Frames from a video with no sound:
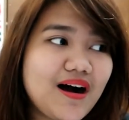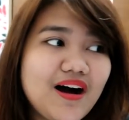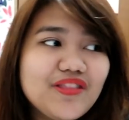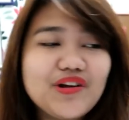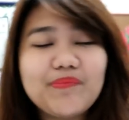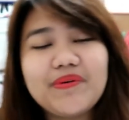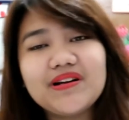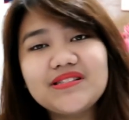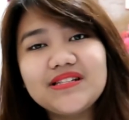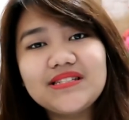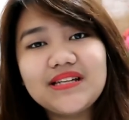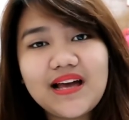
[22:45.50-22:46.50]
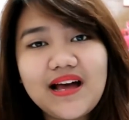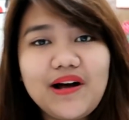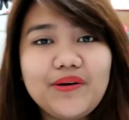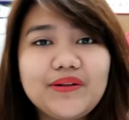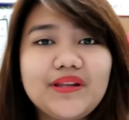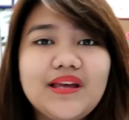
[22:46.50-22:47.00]
other person's
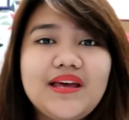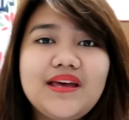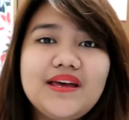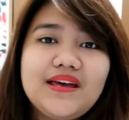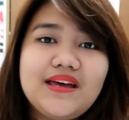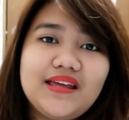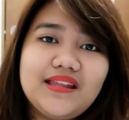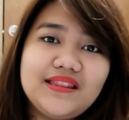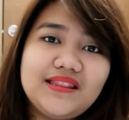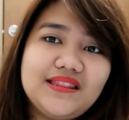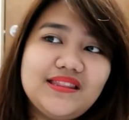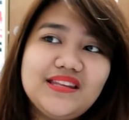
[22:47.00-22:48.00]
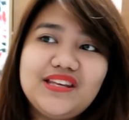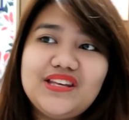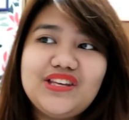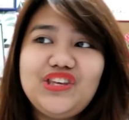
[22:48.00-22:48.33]
account and